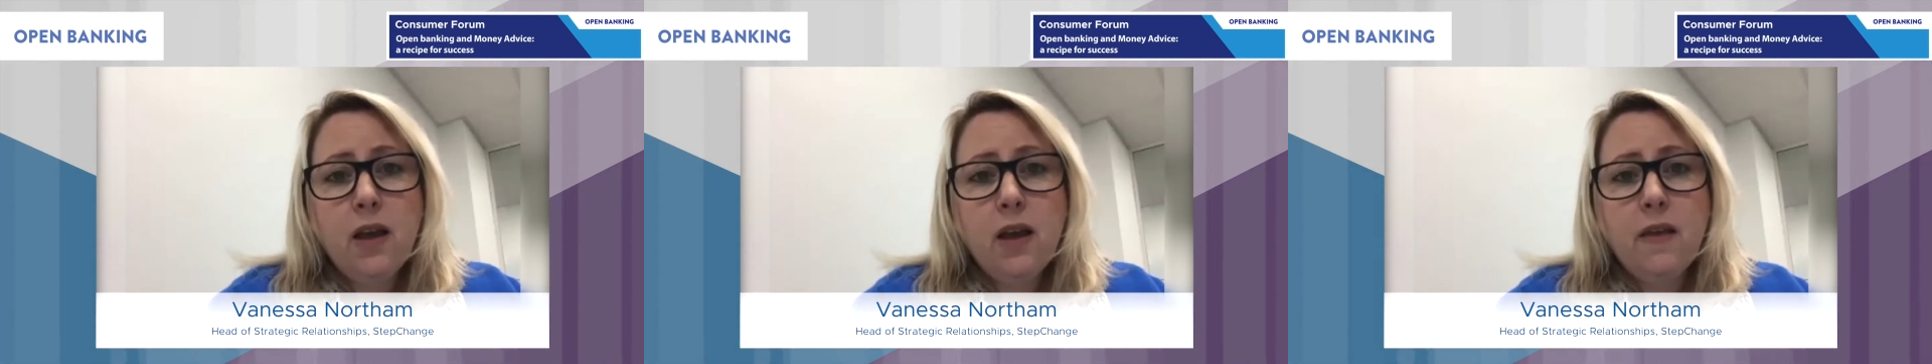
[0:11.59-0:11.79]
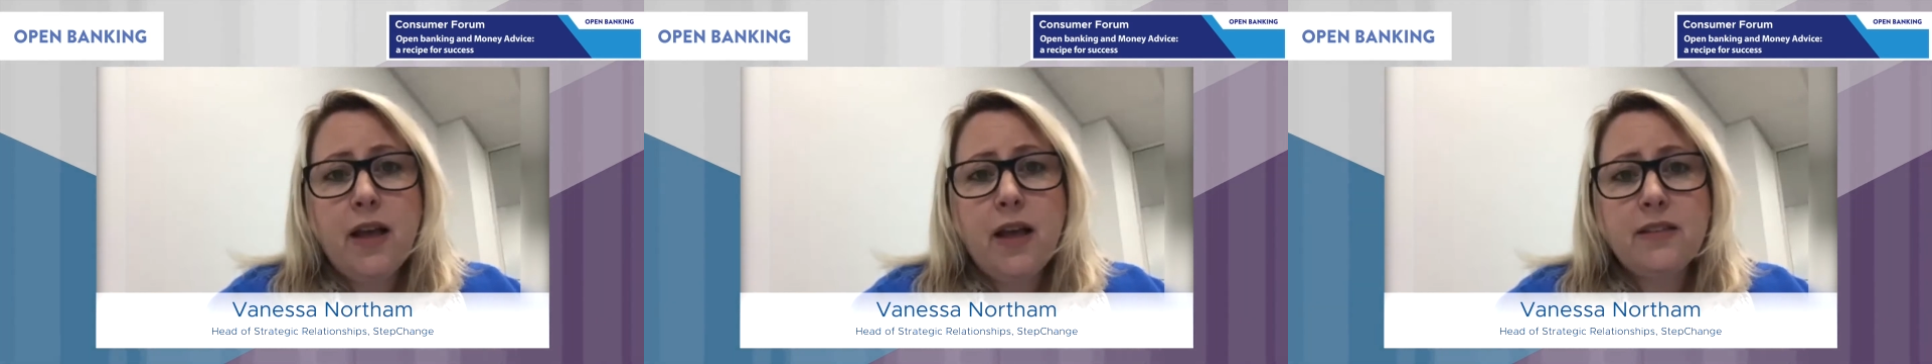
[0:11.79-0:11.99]

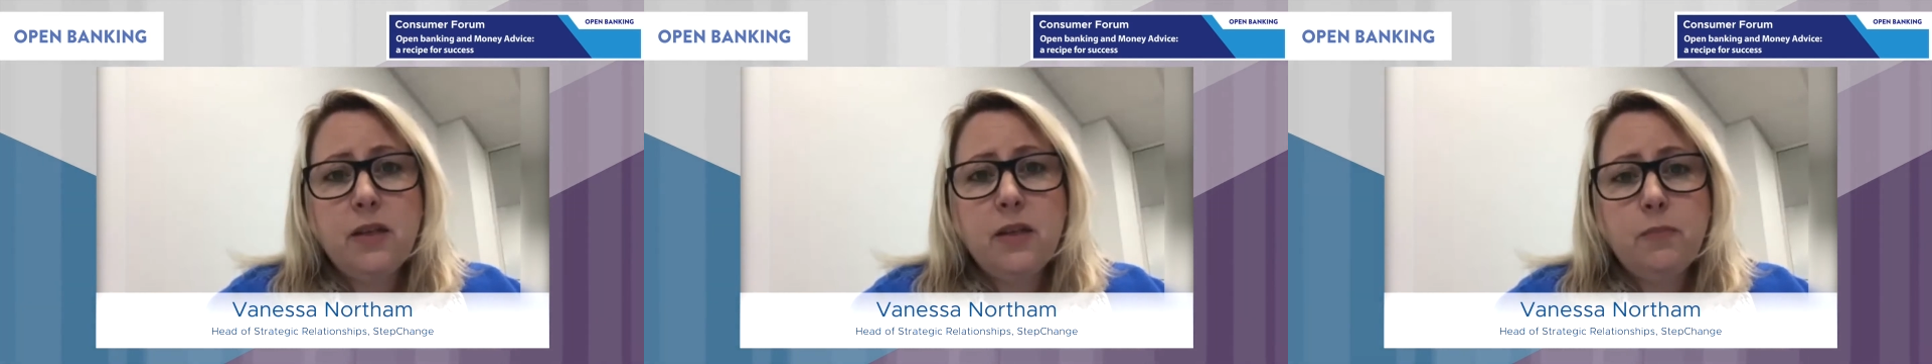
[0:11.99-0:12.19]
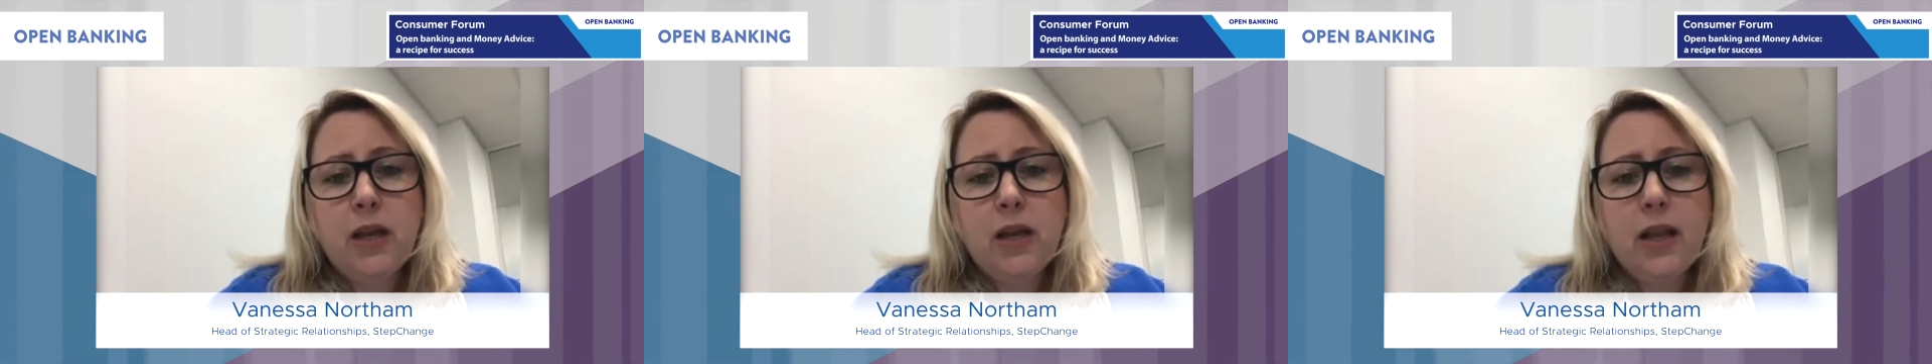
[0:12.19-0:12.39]
And that
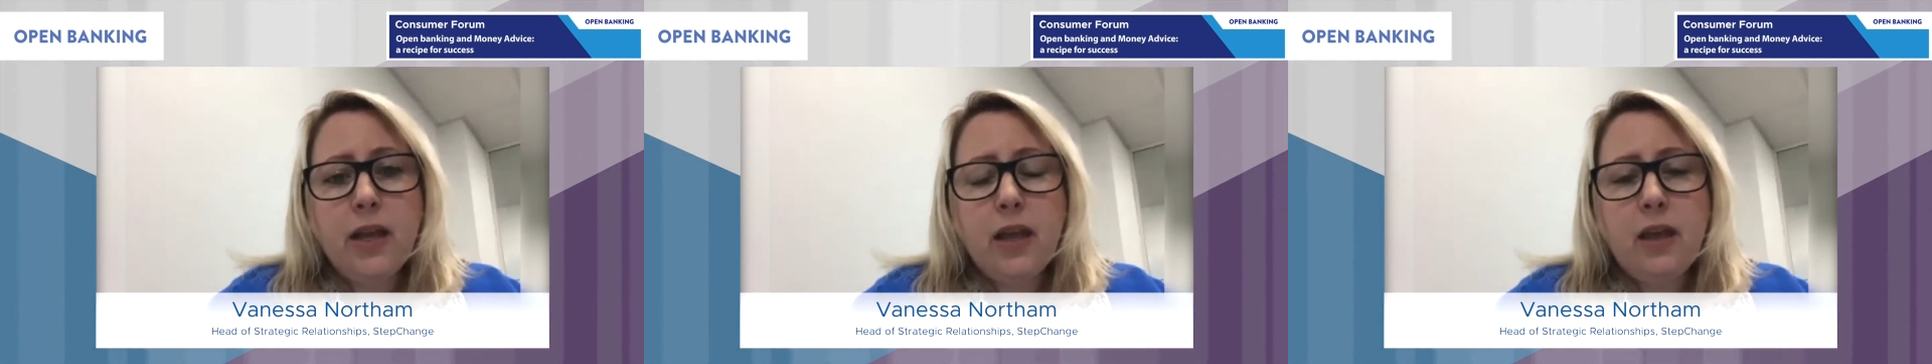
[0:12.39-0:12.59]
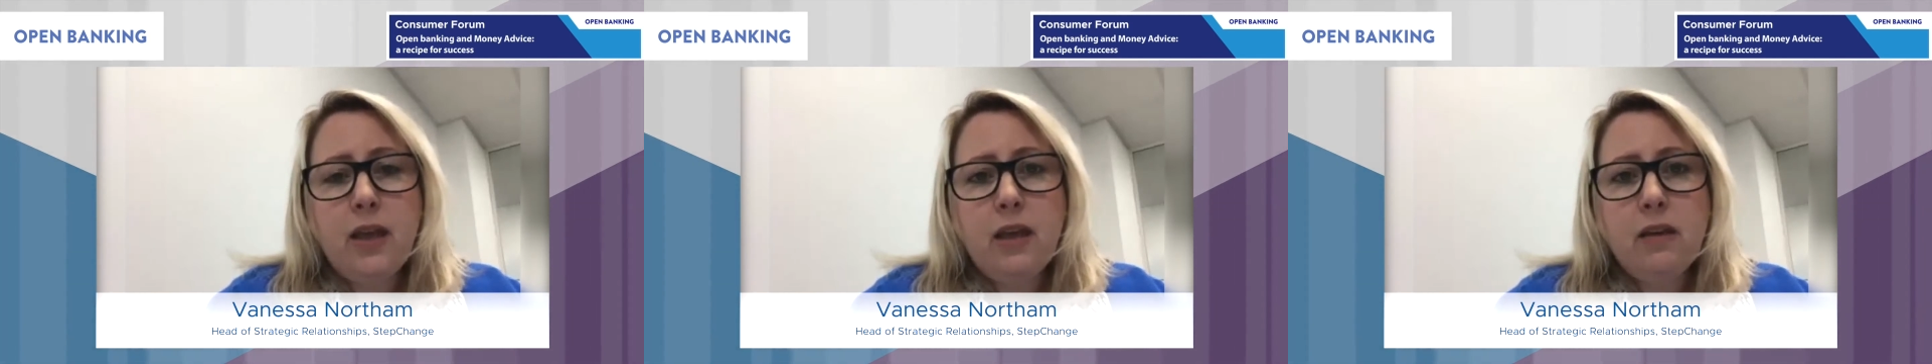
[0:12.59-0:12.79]

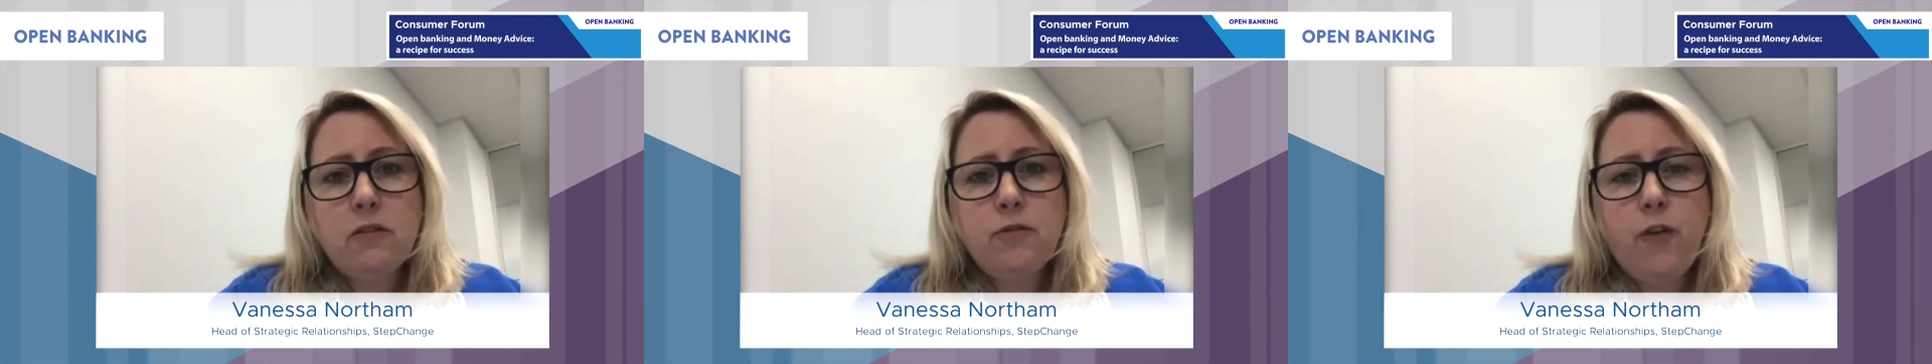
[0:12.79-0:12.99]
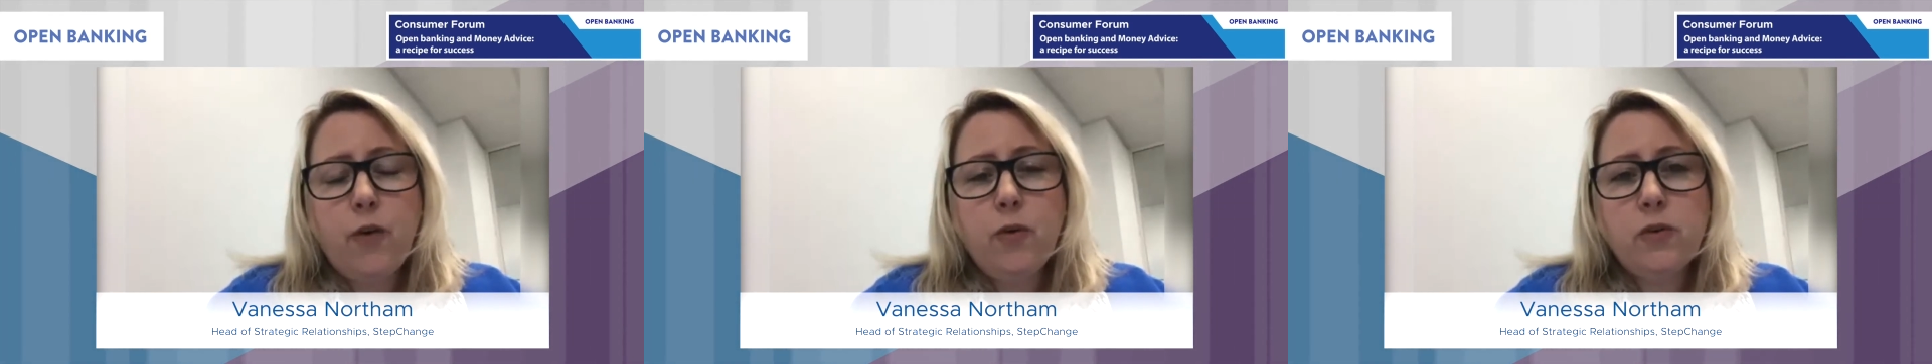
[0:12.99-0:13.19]
typically
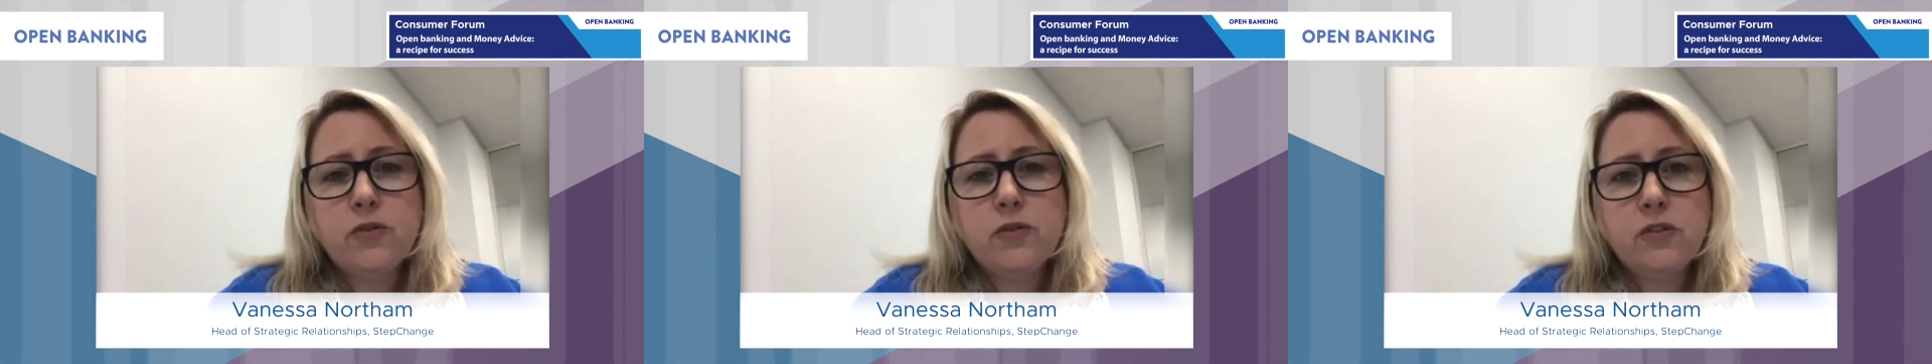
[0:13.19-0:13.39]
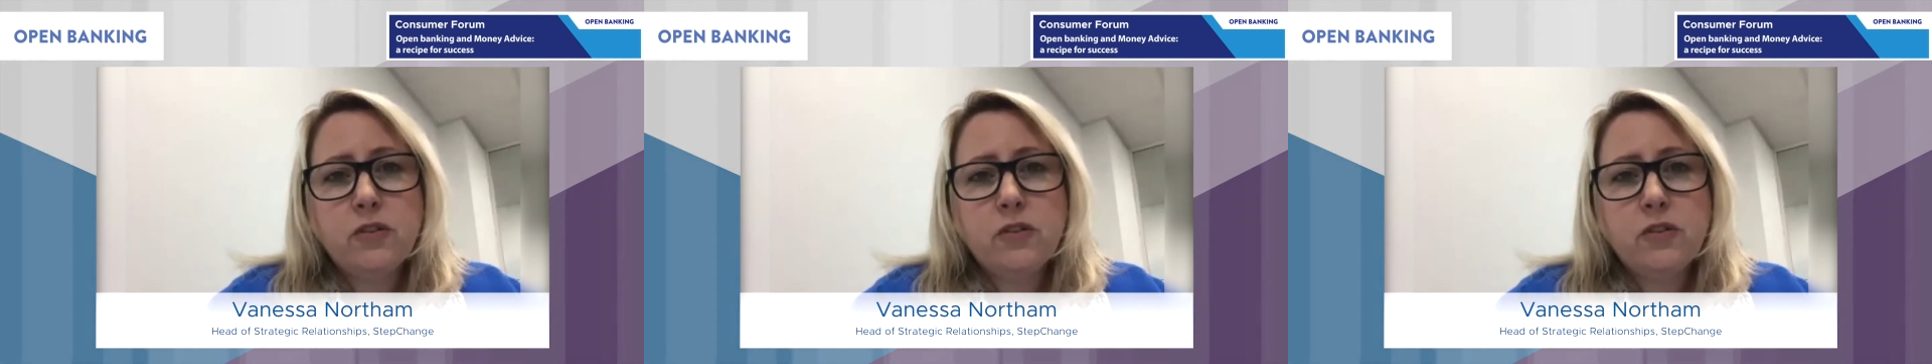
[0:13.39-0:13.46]
is focused